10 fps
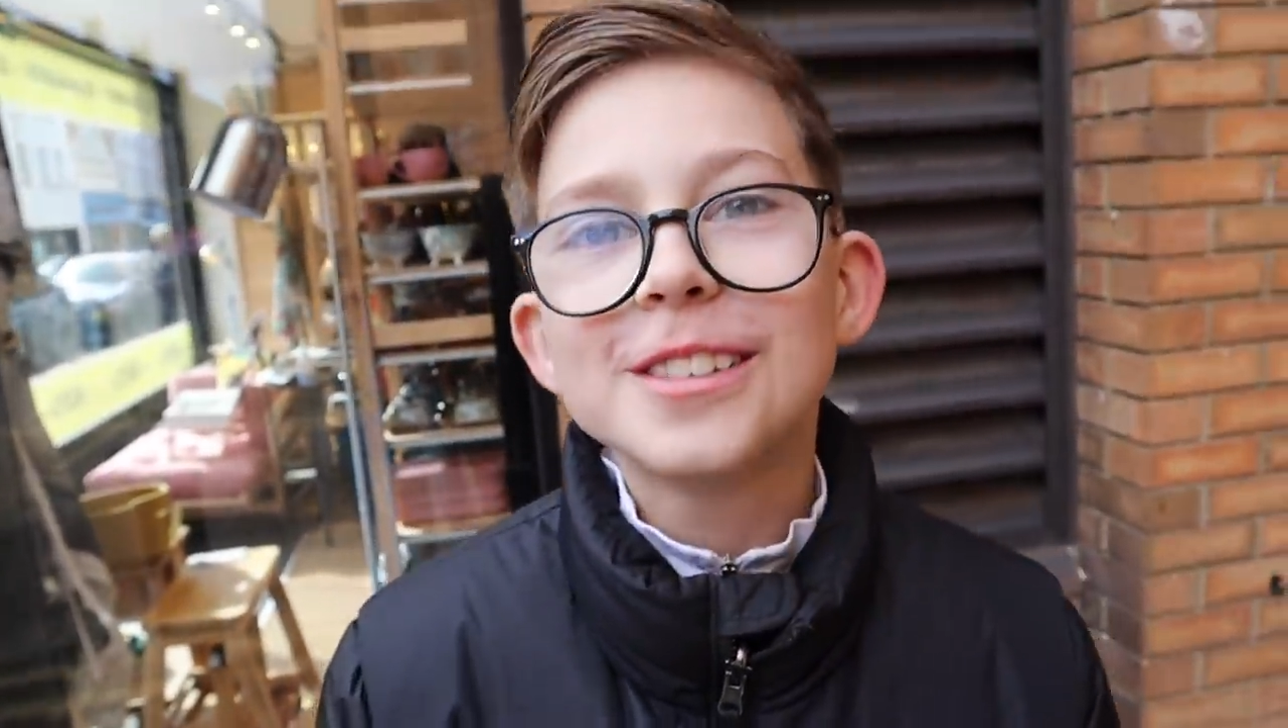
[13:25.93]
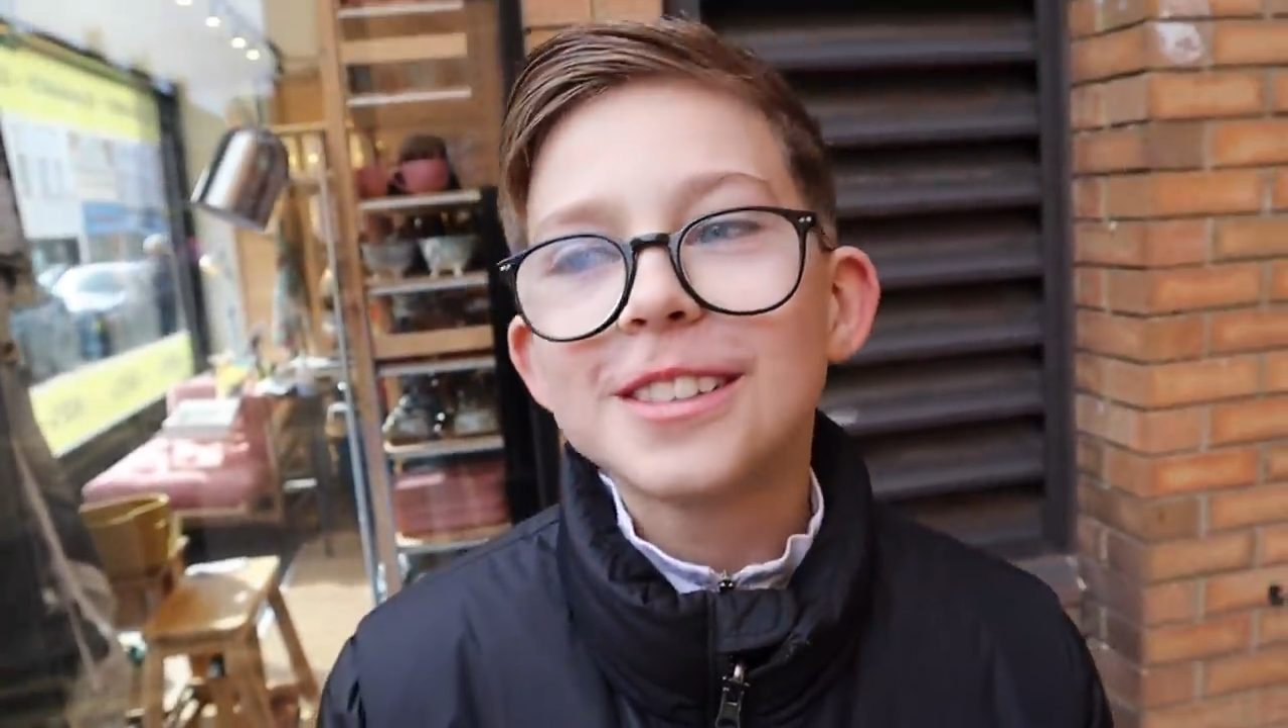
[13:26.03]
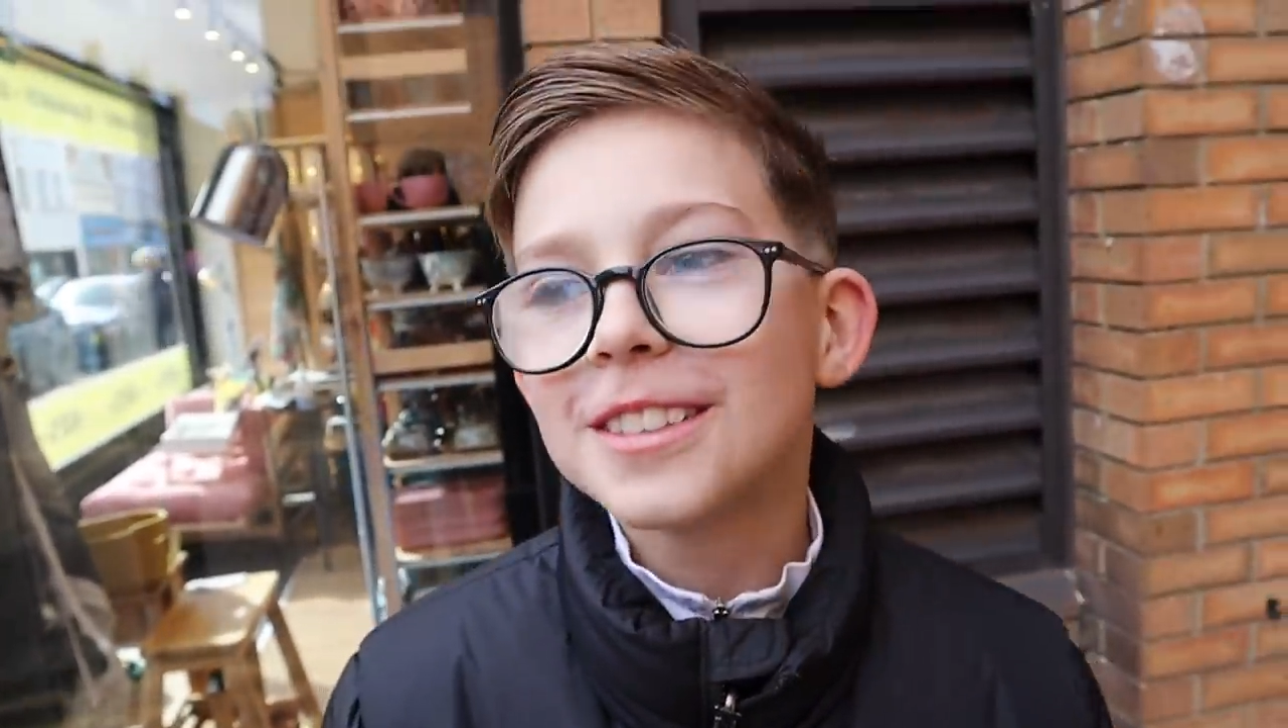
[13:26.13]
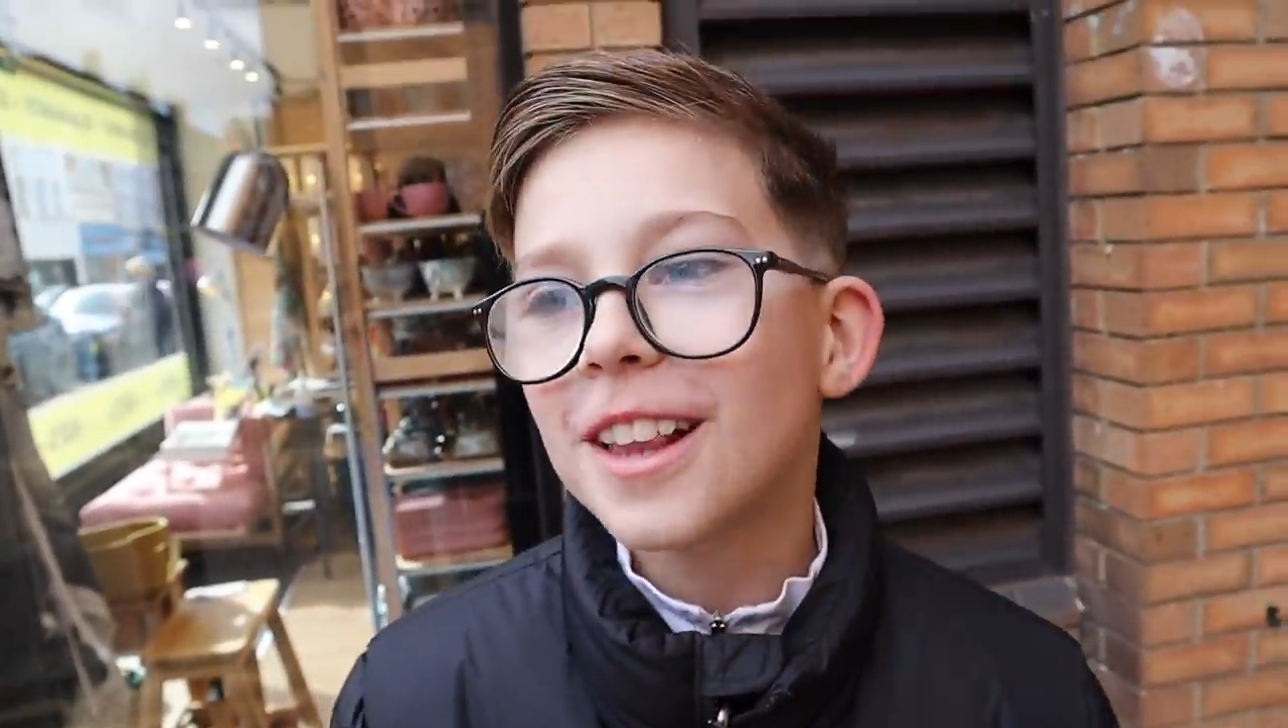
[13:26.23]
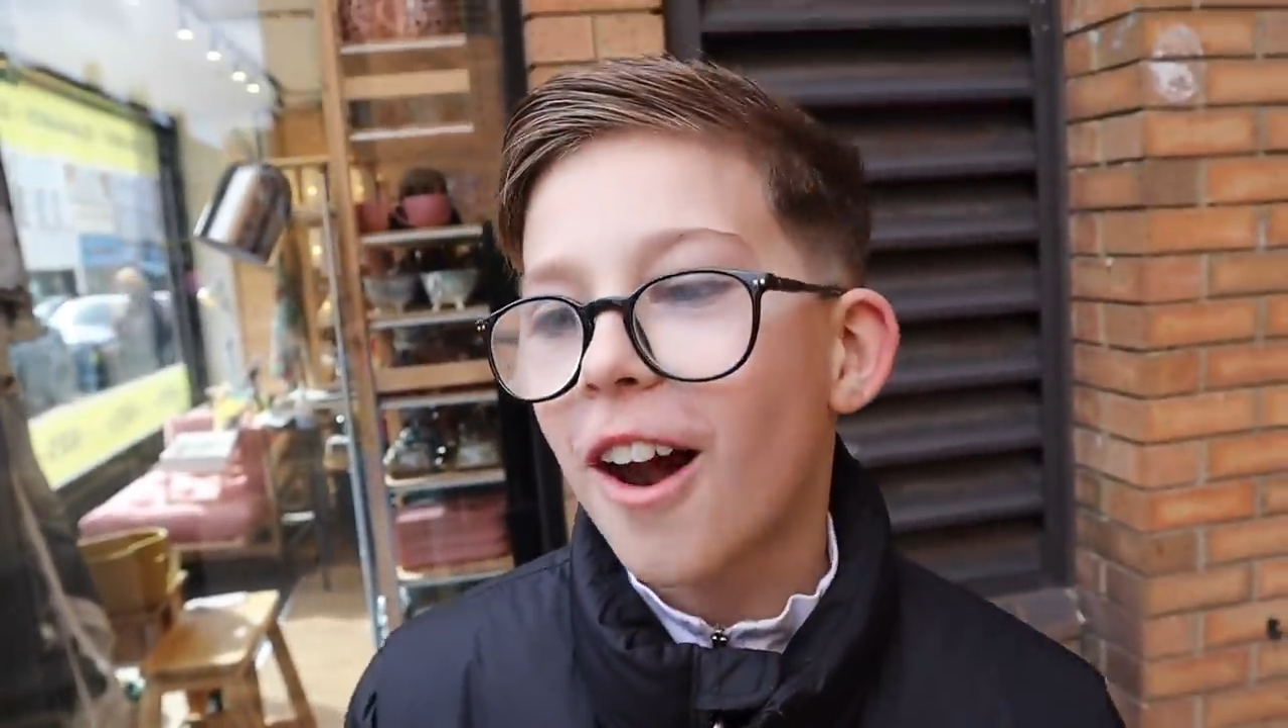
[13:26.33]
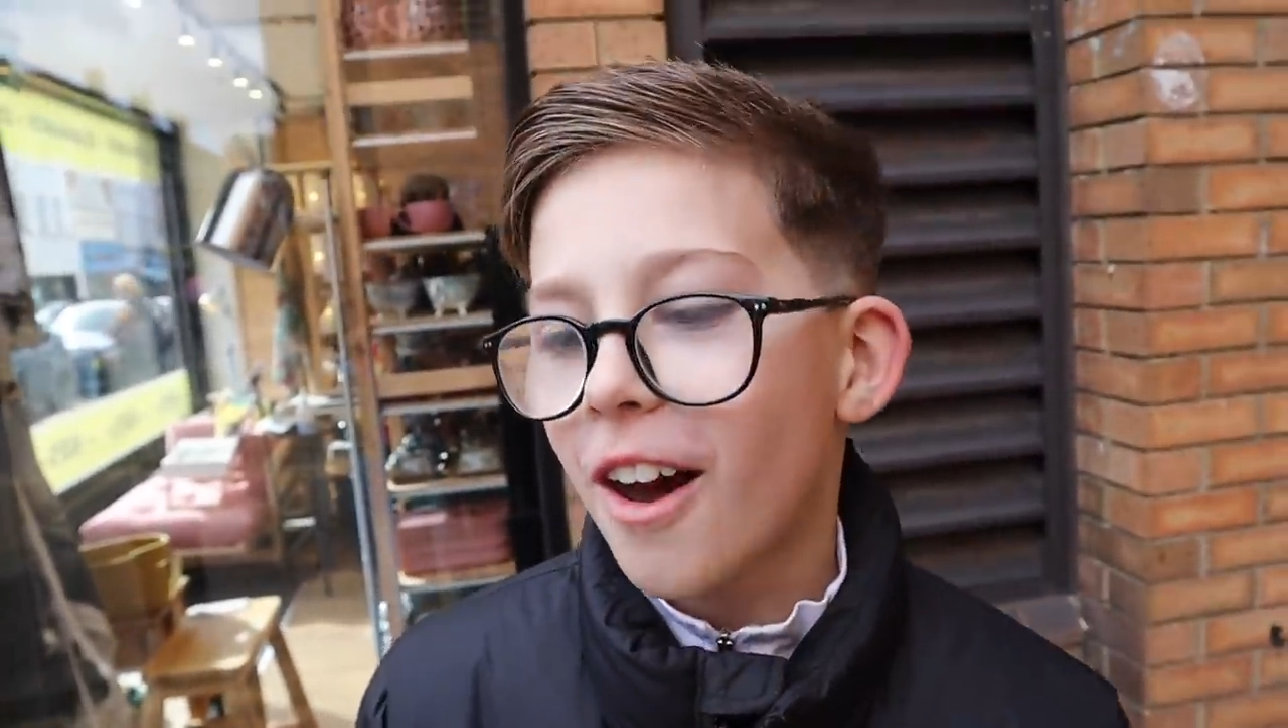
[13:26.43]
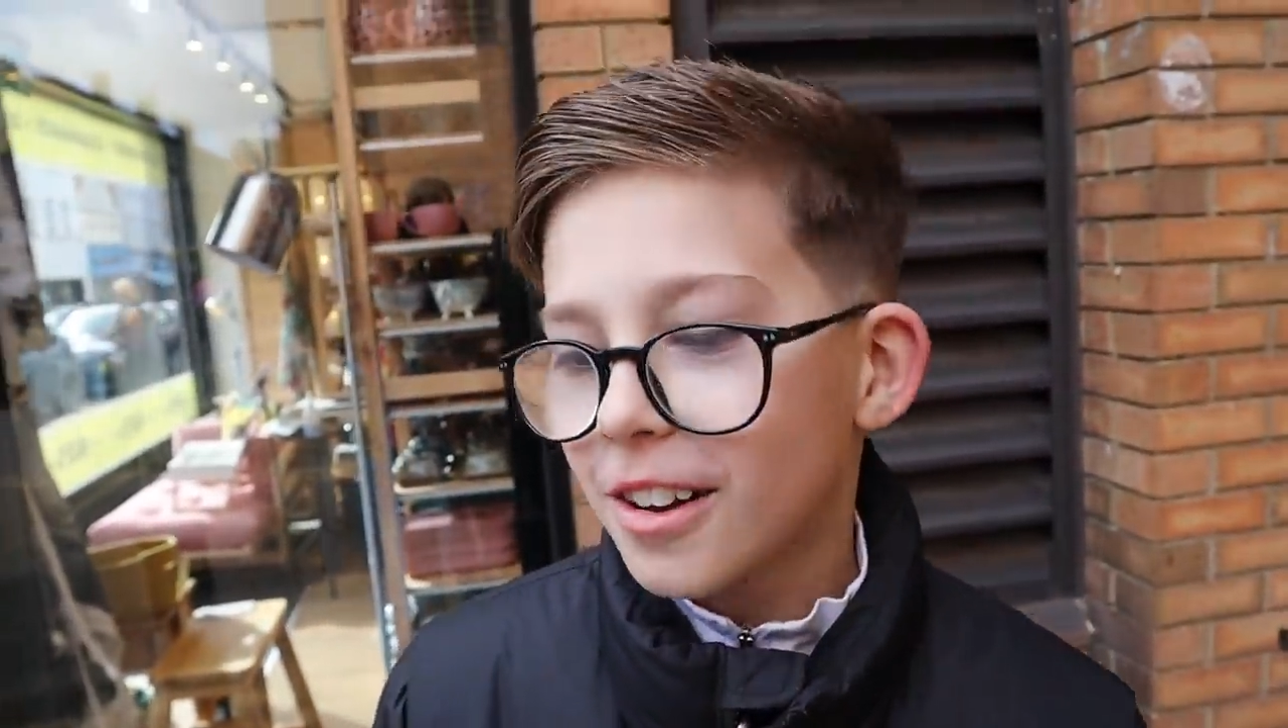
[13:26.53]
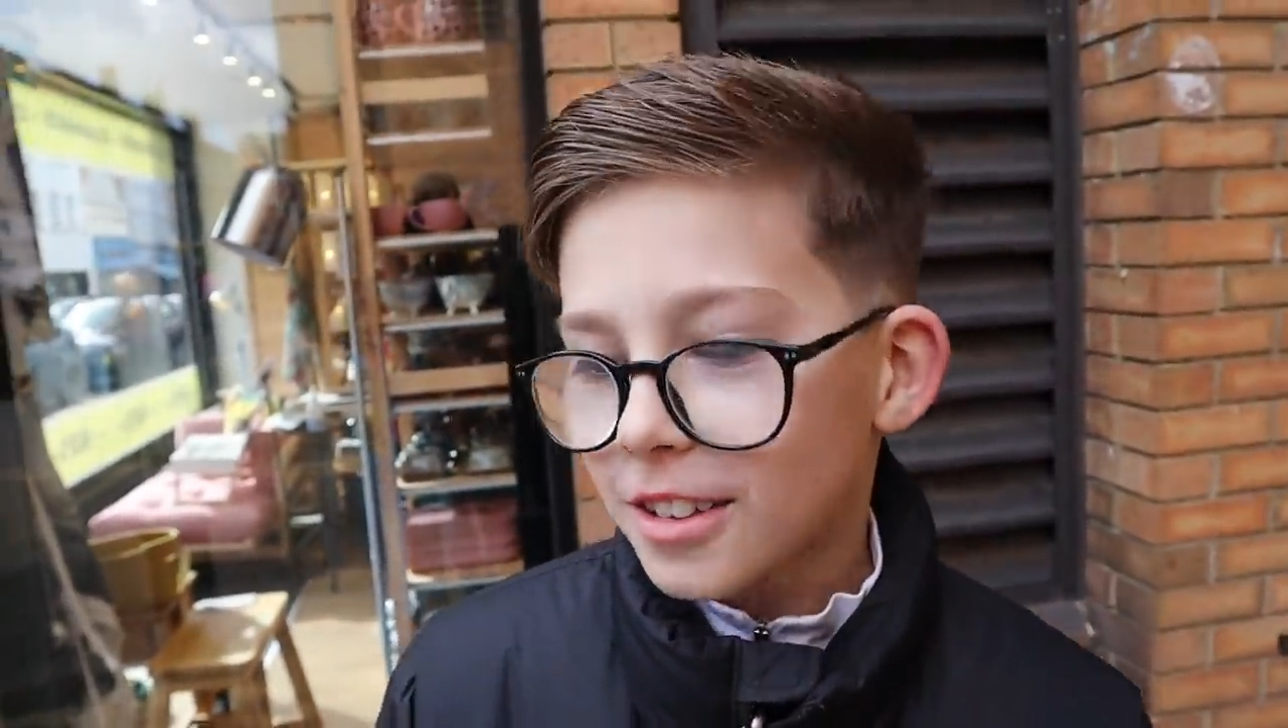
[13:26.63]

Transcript: metal.